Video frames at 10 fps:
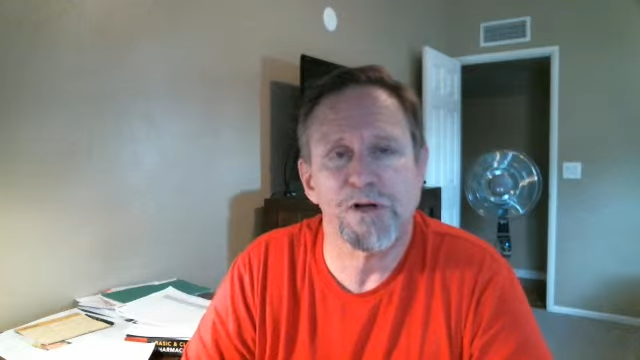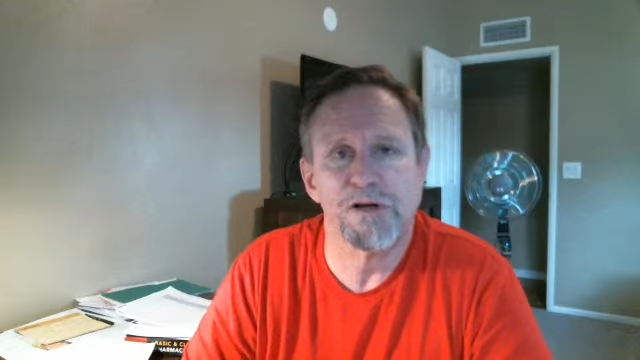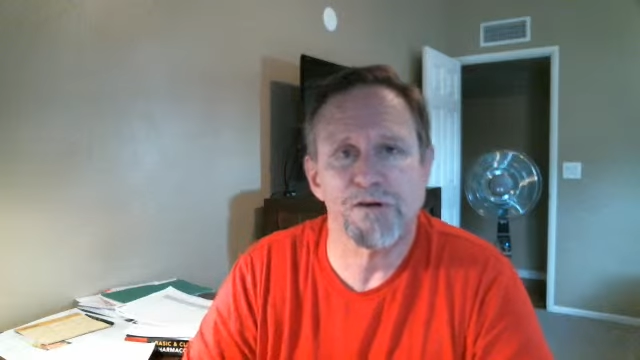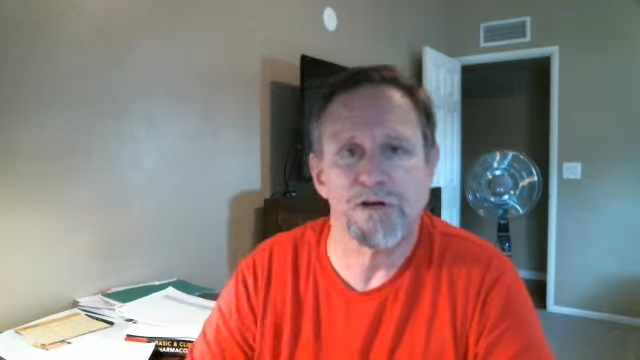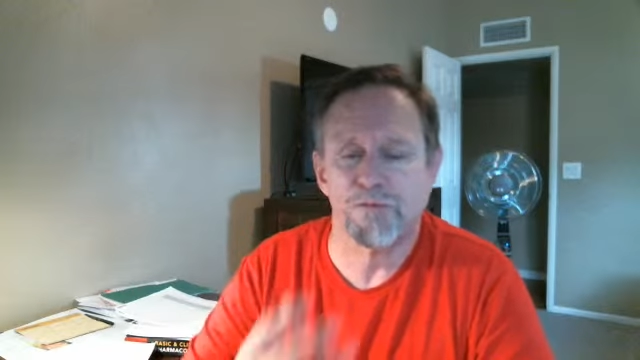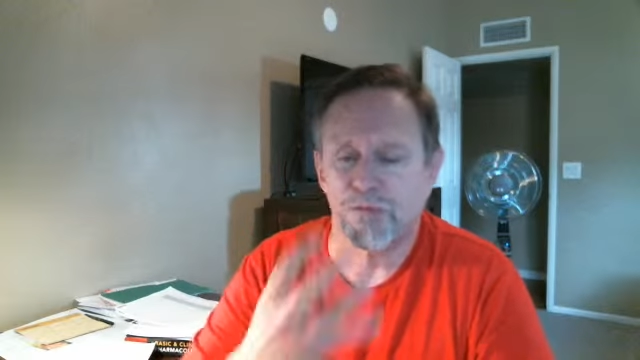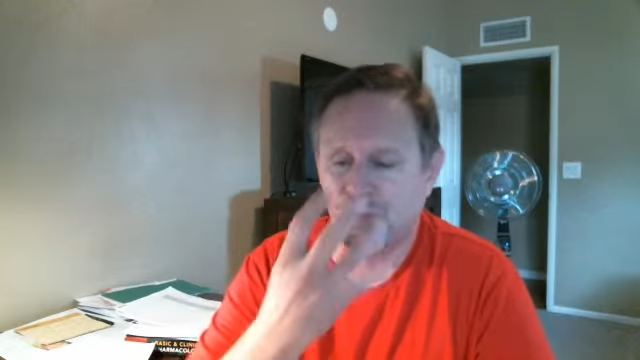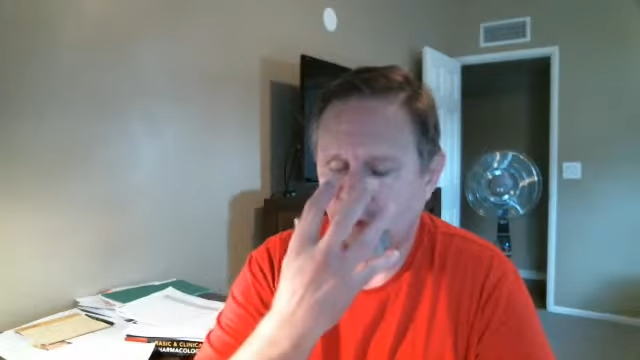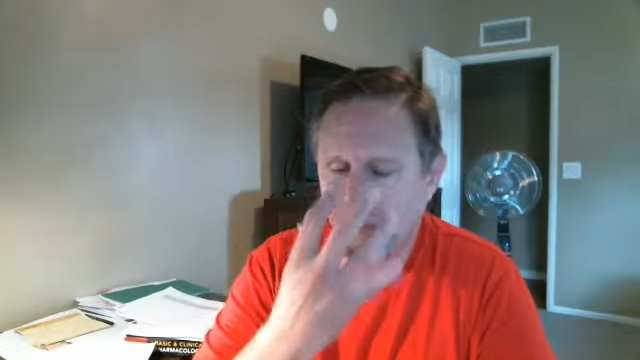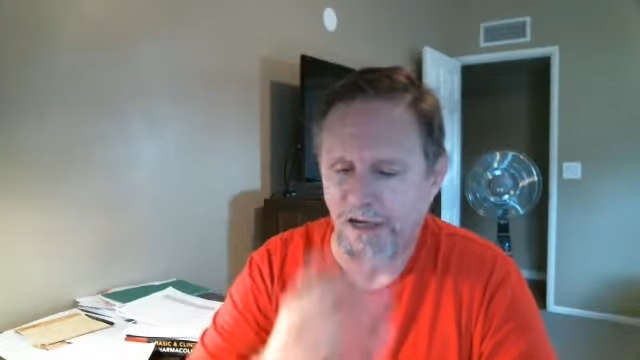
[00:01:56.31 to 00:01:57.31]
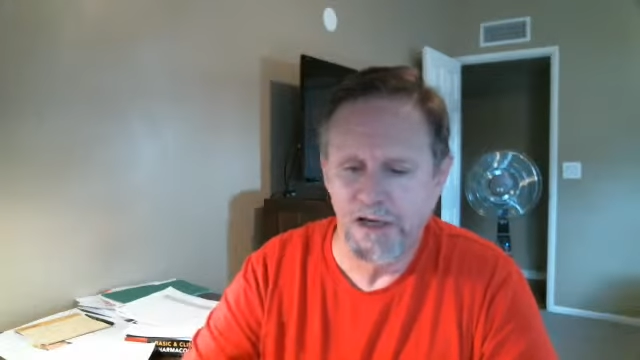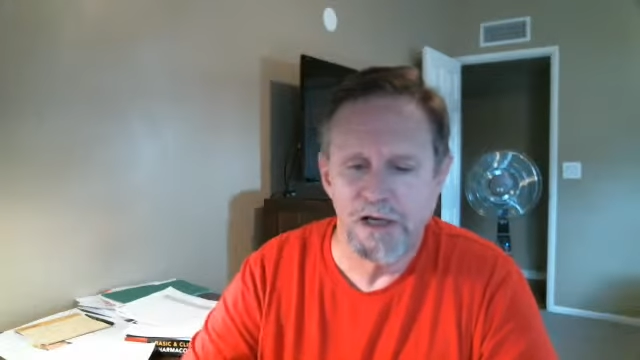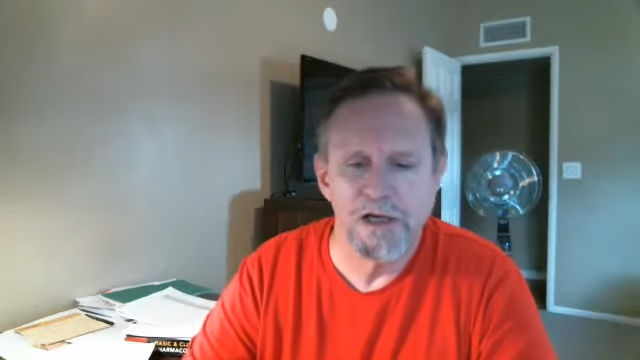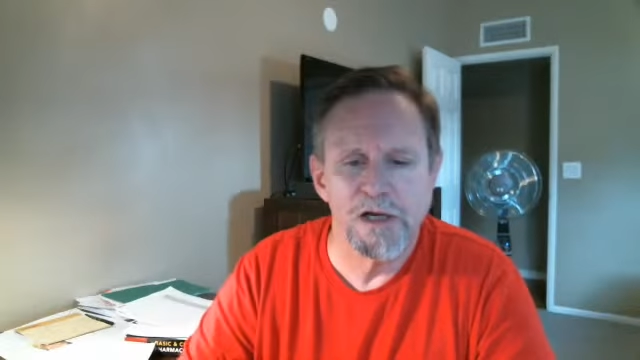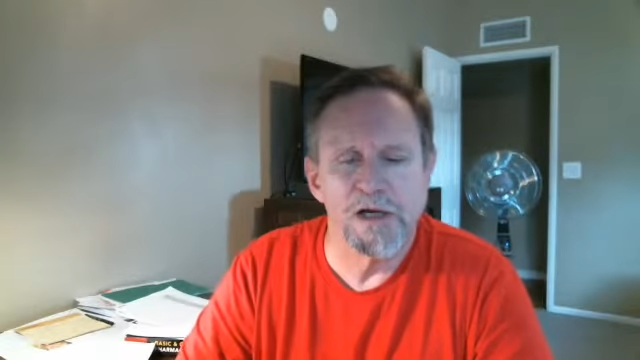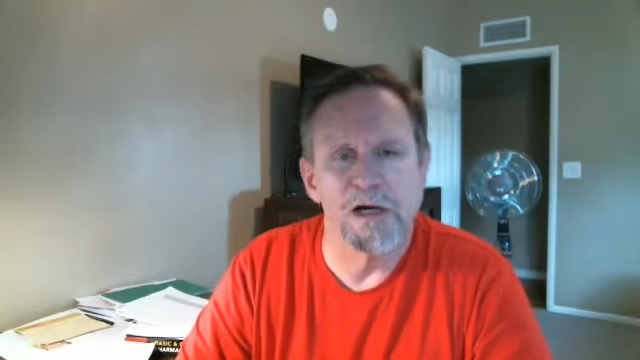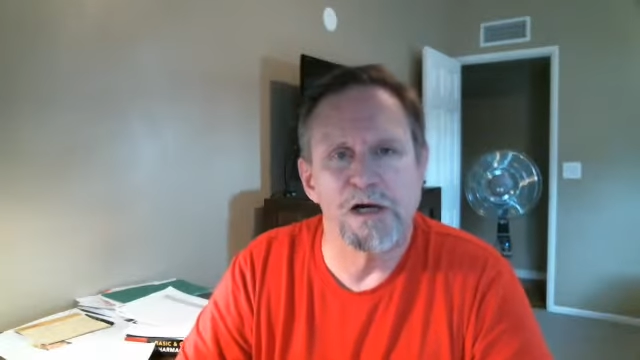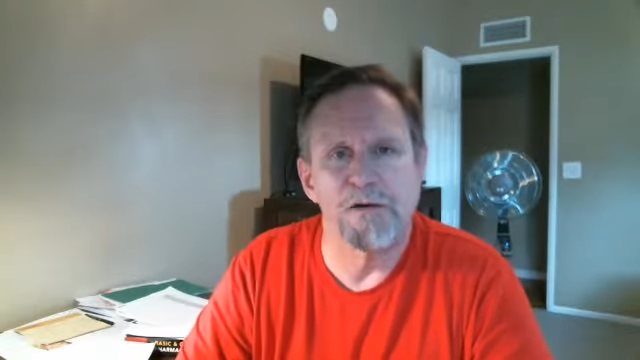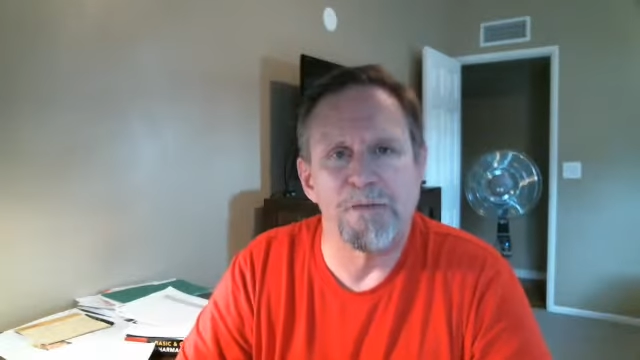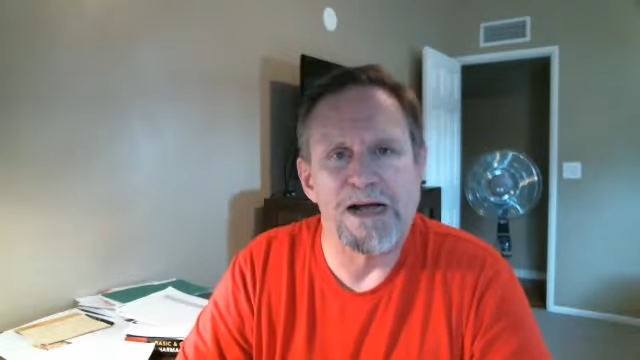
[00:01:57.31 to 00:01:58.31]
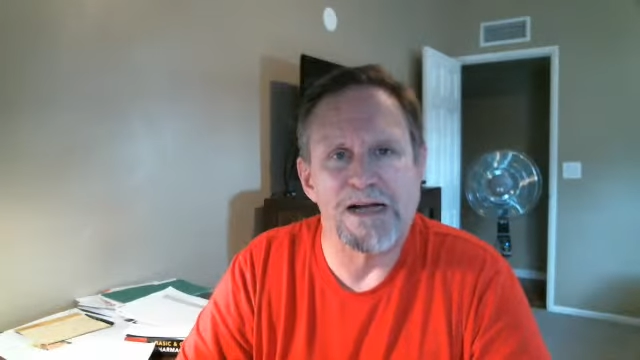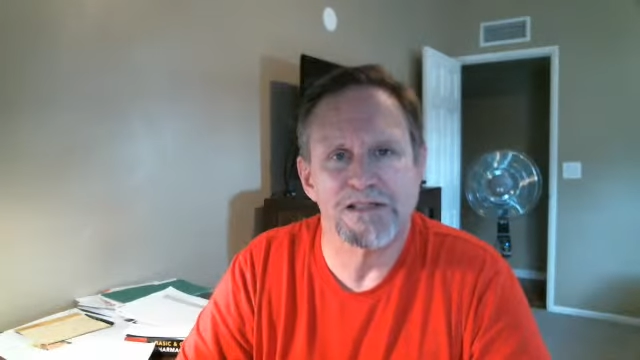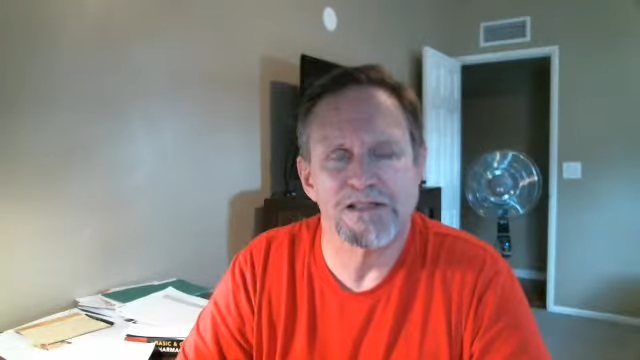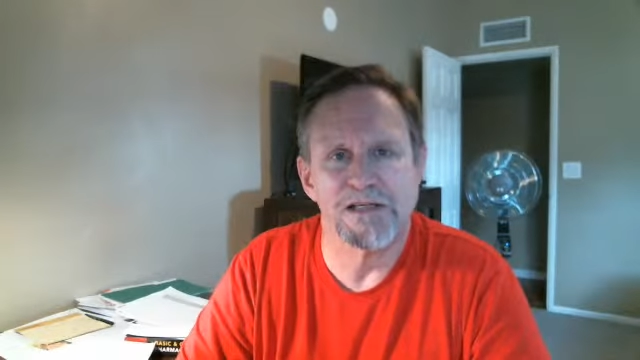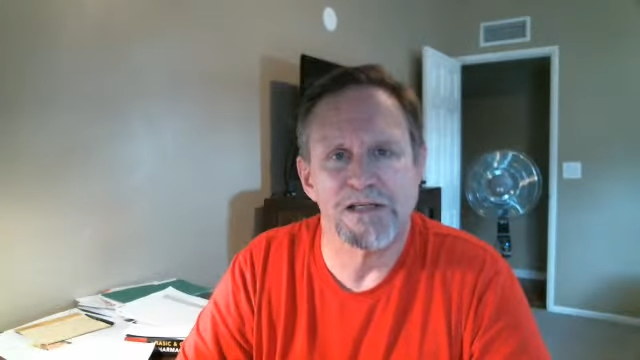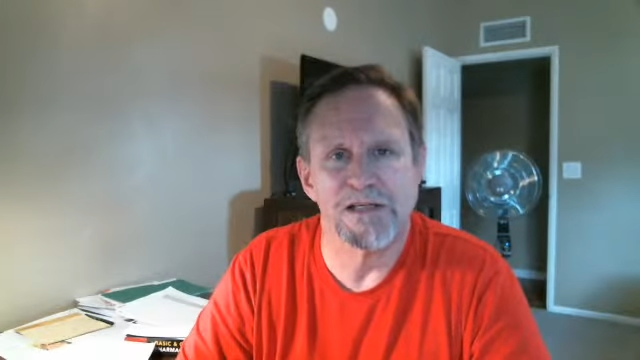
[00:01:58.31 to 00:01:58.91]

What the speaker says: a lot of times we'll try mask